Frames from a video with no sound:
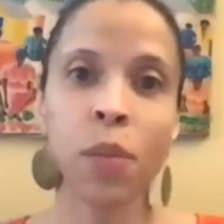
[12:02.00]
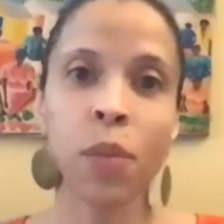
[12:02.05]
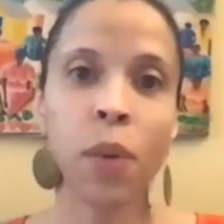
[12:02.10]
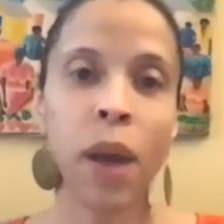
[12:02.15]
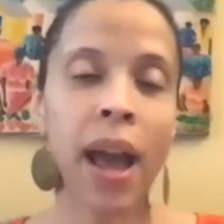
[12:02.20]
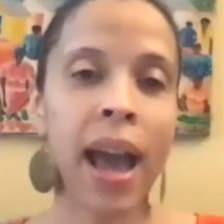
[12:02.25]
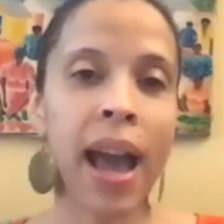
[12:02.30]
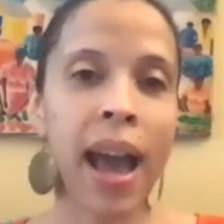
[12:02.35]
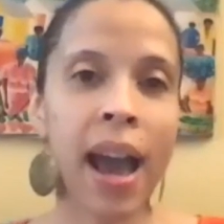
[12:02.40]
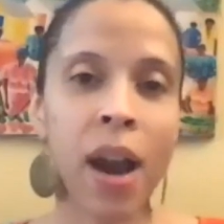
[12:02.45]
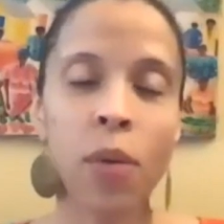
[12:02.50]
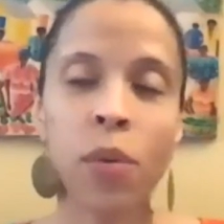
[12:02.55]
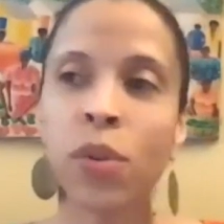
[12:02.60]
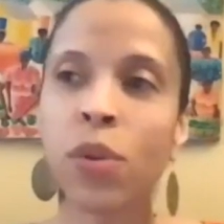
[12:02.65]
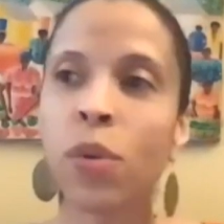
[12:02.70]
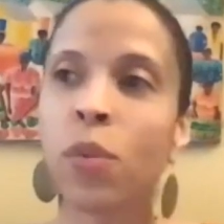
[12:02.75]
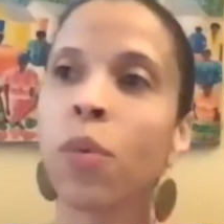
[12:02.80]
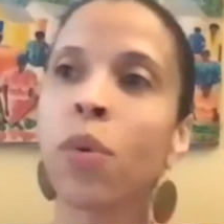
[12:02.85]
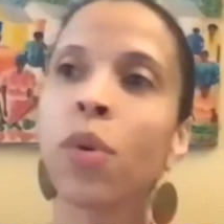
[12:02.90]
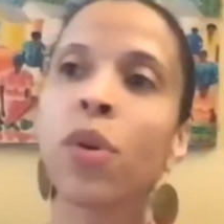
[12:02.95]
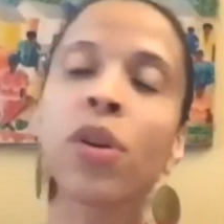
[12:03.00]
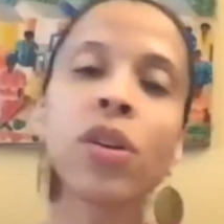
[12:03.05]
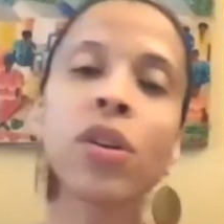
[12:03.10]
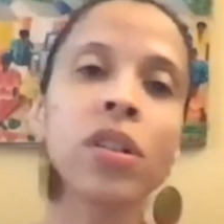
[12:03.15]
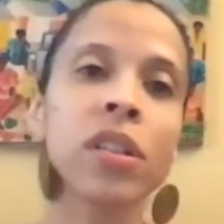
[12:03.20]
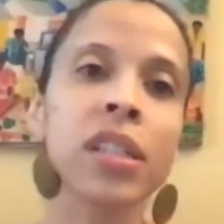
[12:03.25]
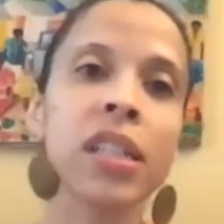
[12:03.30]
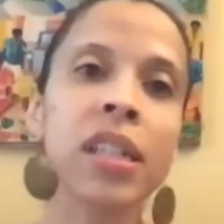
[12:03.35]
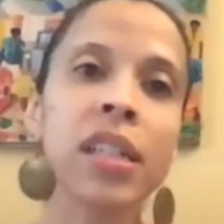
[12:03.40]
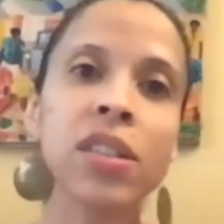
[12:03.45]
how in the
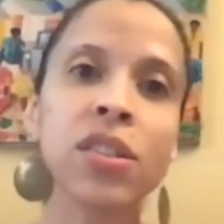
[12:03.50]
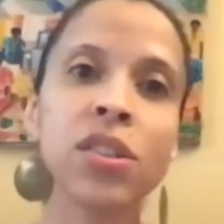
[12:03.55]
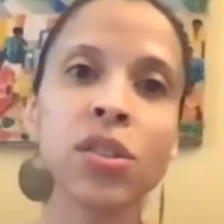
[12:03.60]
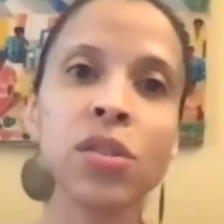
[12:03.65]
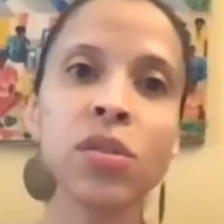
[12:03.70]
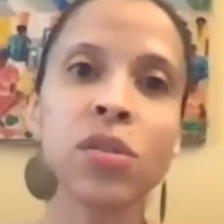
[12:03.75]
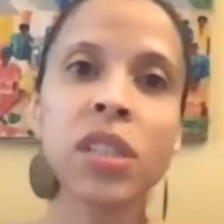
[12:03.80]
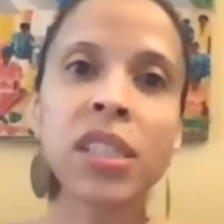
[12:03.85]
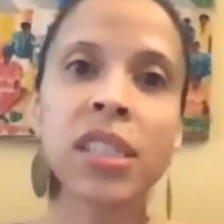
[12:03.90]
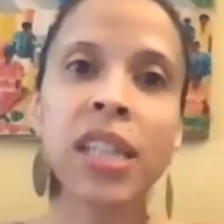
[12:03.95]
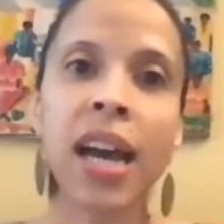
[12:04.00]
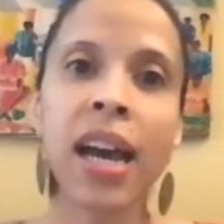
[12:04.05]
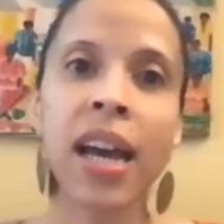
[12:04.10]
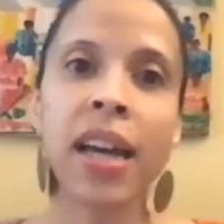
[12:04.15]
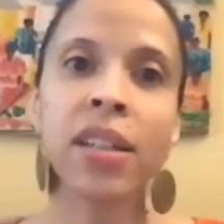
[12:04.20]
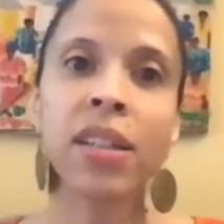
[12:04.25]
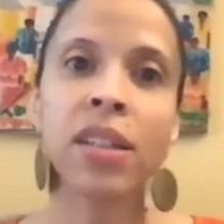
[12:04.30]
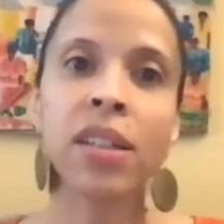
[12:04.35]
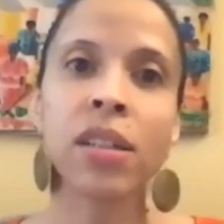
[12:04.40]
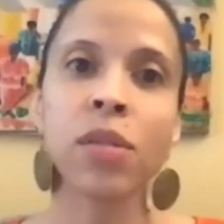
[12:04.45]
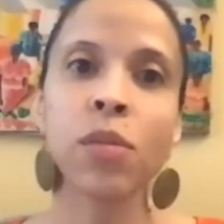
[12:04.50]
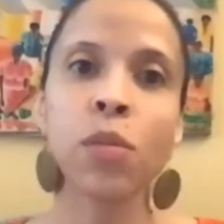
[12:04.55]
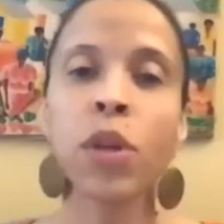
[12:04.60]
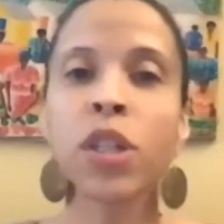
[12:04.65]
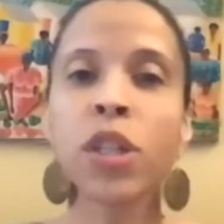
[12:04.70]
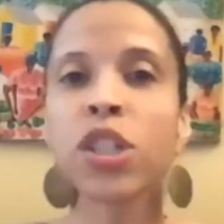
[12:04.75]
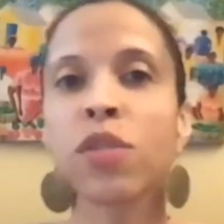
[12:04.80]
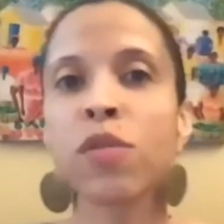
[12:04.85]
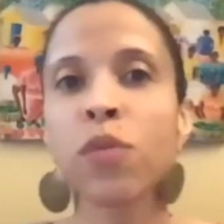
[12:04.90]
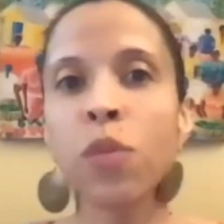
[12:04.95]
world do you decide
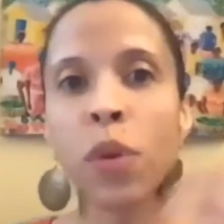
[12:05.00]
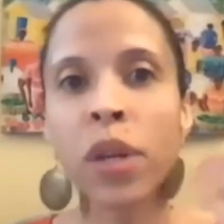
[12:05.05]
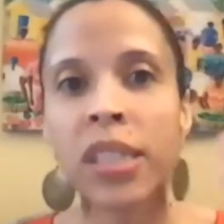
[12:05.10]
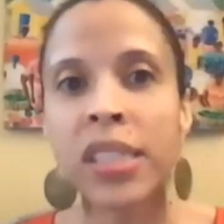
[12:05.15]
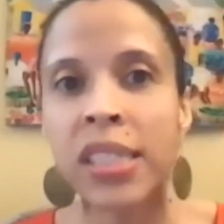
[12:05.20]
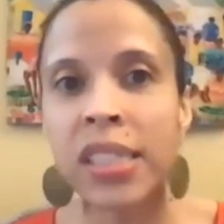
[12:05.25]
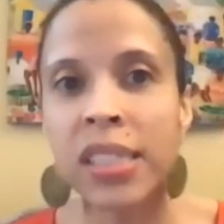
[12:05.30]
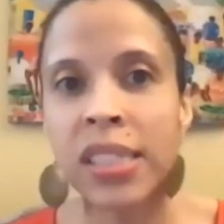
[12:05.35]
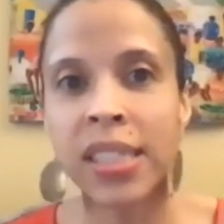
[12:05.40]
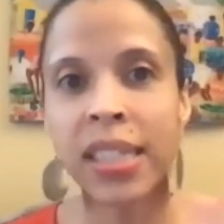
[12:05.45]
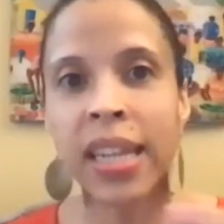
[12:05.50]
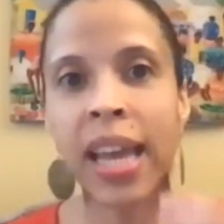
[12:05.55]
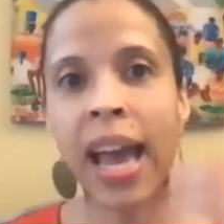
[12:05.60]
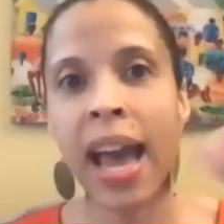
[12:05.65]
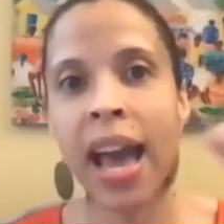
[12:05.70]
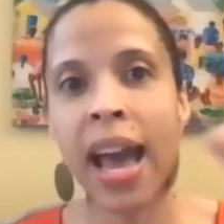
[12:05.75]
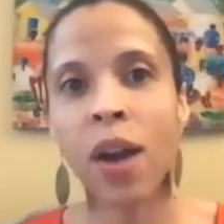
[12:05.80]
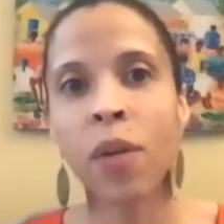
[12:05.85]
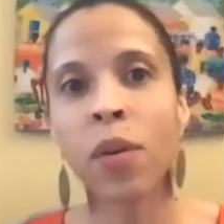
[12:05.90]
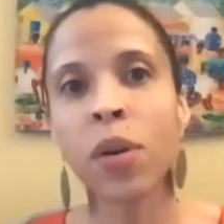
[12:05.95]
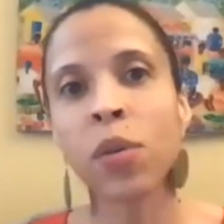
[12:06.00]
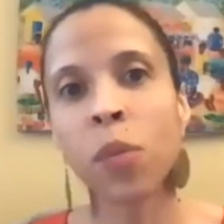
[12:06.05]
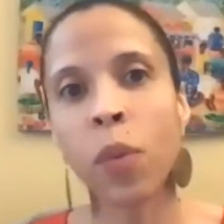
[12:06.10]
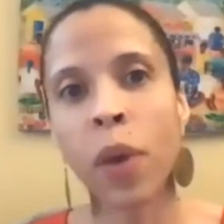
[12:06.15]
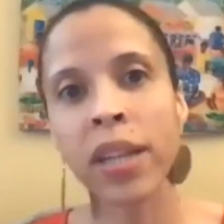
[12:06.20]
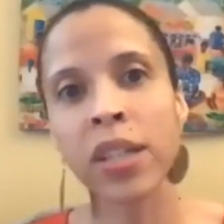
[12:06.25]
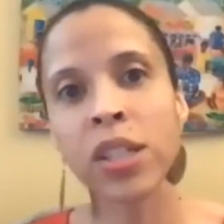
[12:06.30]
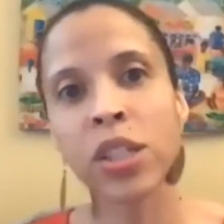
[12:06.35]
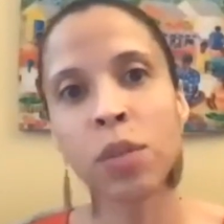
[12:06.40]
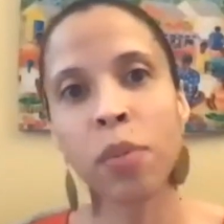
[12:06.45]
which voices and how and
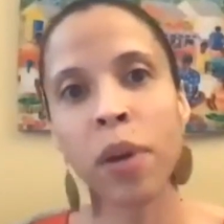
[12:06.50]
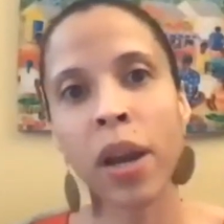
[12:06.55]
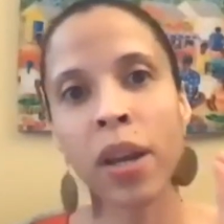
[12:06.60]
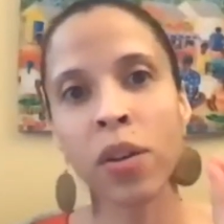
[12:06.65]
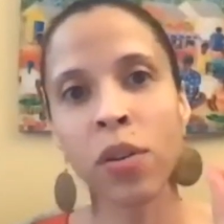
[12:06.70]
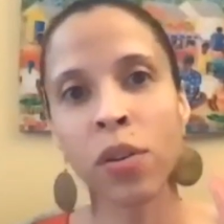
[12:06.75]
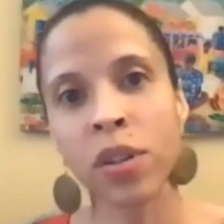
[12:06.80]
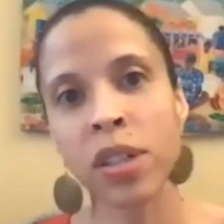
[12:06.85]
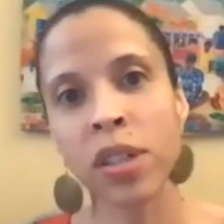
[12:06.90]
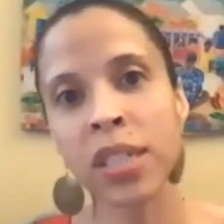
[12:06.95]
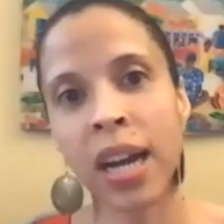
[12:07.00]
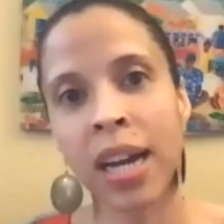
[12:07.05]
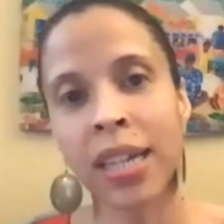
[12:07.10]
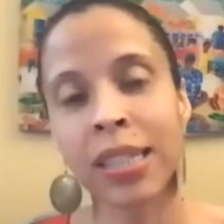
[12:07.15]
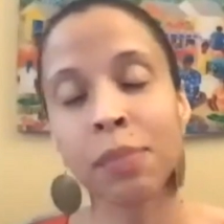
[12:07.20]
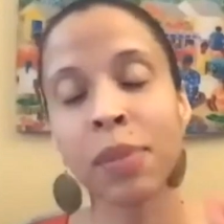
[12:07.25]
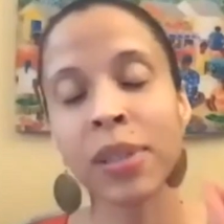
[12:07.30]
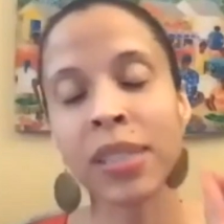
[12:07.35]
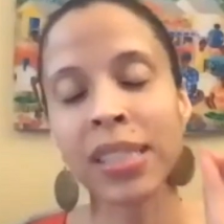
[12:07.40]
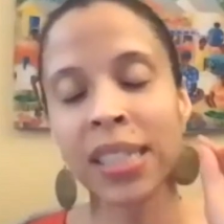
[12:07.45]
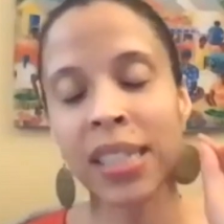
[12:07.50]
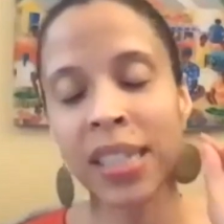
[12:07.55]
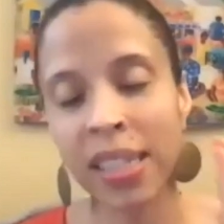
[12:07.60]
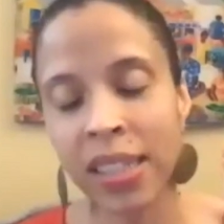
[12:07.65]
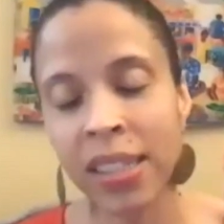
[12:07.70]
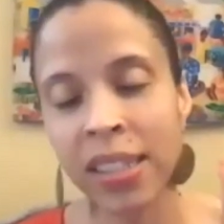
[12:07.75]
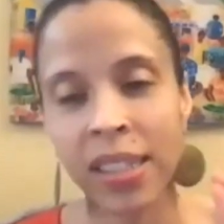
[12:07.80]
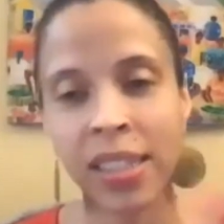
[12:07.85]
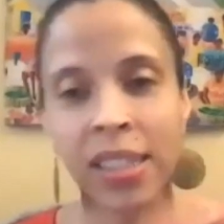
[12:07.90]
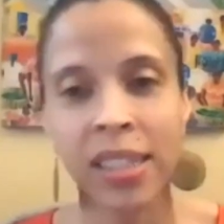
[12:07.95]
when to prioritize
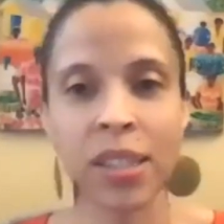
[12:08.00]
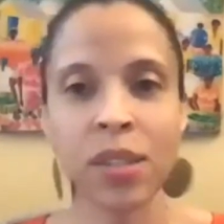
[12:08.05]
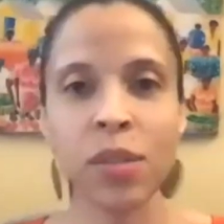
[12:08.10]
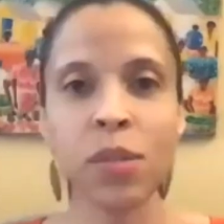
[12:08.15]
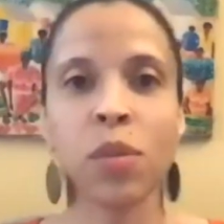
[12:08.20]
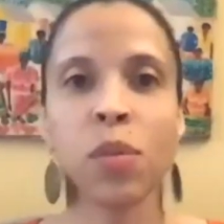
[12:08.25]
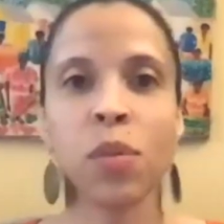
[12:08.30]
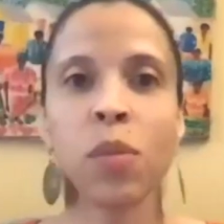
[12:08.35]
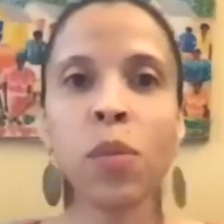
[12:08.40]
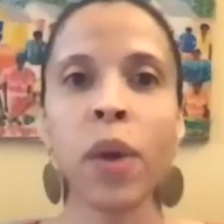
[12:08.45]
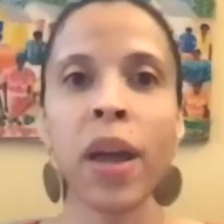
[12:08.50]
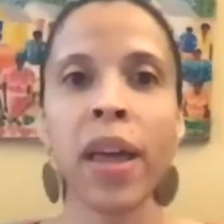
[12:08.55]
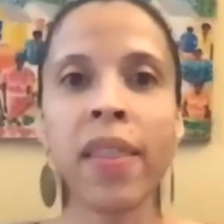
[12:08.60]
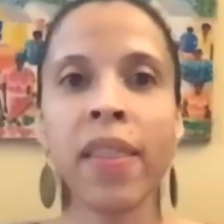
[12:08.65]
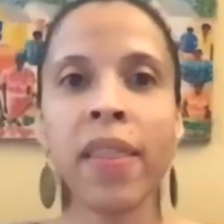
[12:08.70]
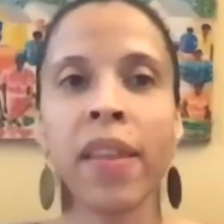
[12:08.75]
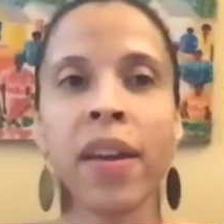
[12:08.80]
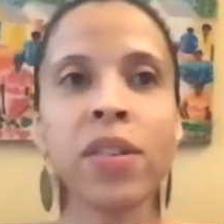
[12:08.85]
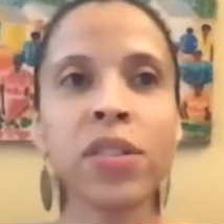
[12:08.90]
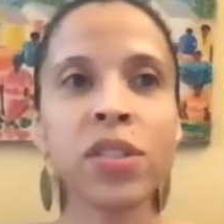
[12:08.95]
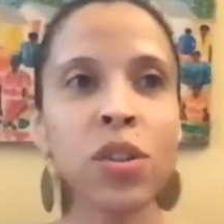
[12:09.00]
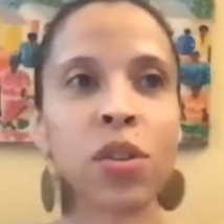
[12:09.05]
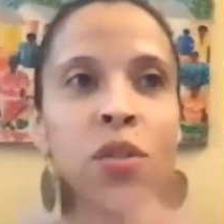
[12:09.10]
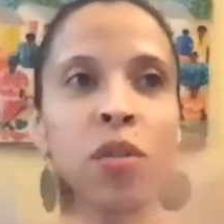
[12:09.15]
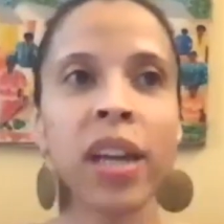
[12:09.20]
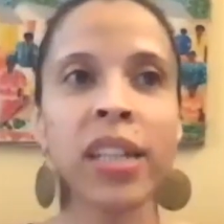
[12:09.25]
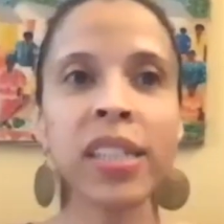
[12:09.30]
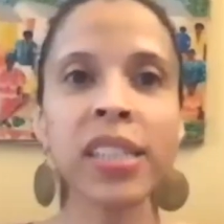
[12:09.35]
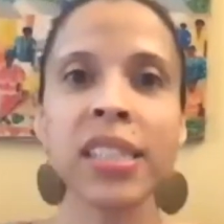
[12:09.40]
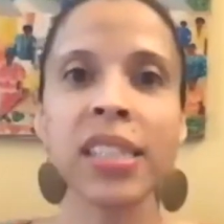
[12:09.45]
particularly when there's a
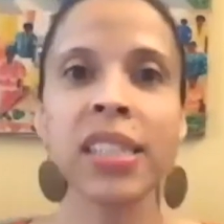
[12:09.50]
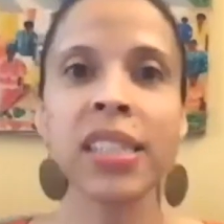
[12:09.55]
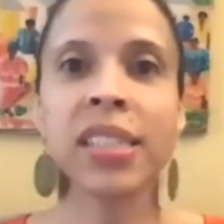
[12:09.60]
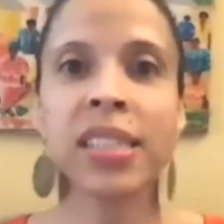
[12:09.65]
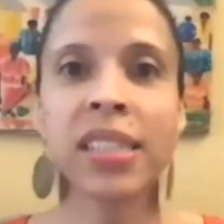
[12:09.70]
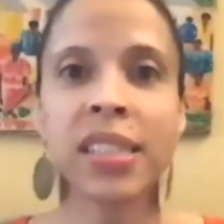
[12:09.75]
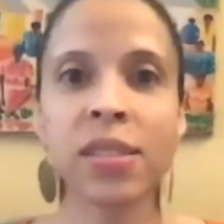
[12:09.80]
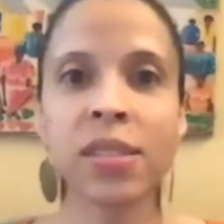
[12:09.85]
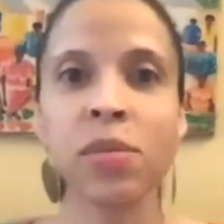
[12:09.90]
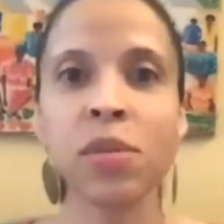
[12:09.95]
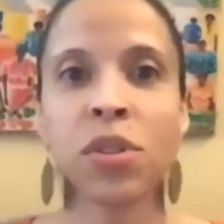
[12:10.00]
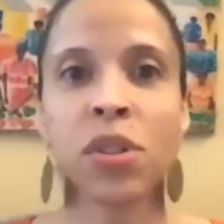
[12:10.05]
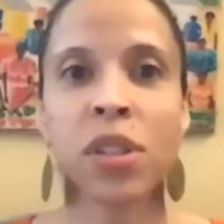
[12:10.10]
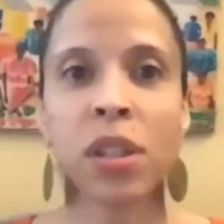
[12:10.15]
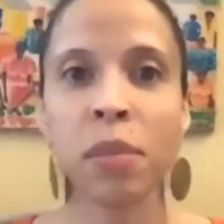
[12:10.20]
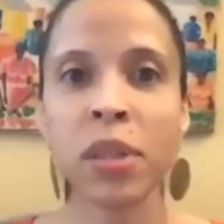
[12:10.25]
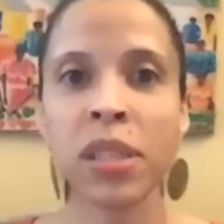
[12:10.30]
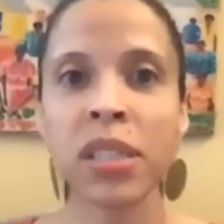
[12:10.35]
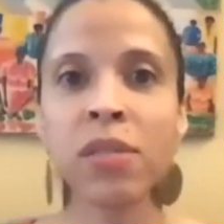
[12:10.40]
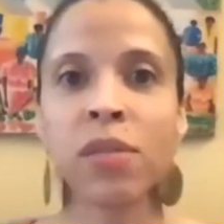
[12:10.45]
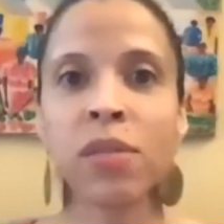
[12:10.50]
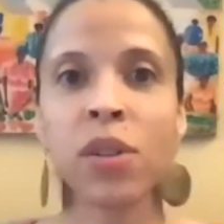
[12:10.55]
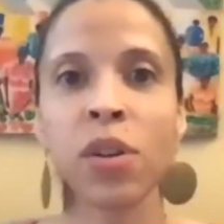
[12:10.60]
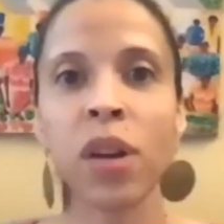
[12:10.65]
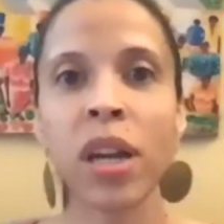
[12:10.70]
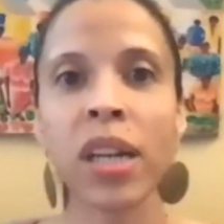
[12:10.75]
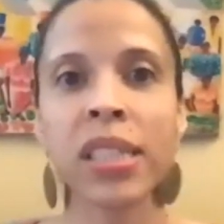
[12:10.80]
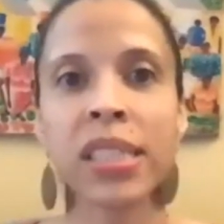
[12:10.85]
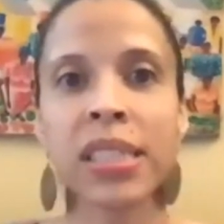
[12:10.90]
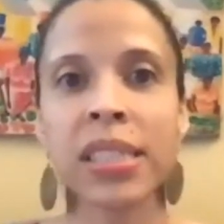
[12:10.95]
crisis when you're in the midst of a
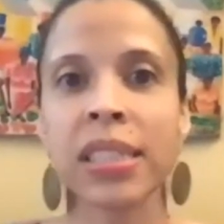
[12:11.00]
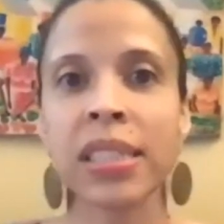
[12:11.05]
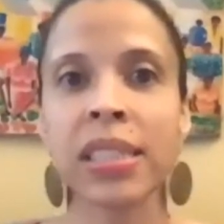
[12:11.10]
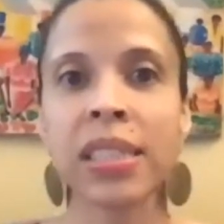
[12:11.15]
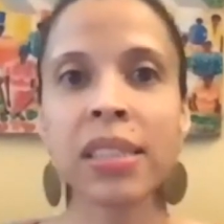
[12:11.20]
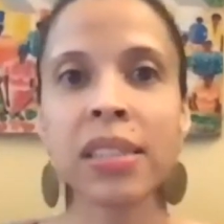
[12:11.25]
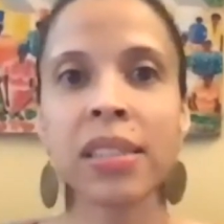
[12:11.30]
crisis